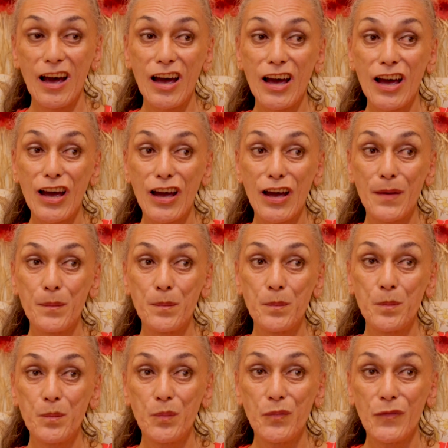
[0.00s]
And
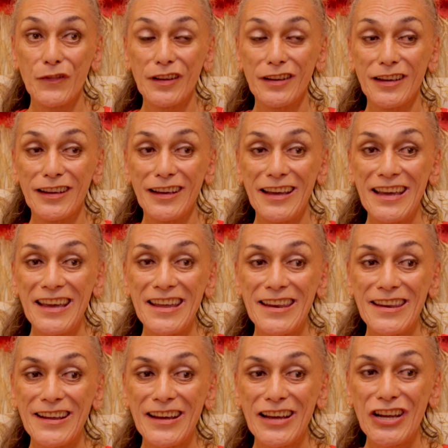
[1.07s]

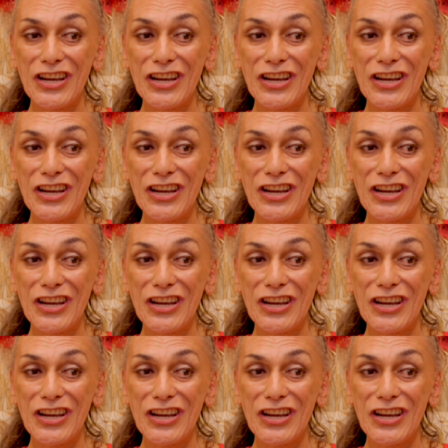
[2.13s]
I'm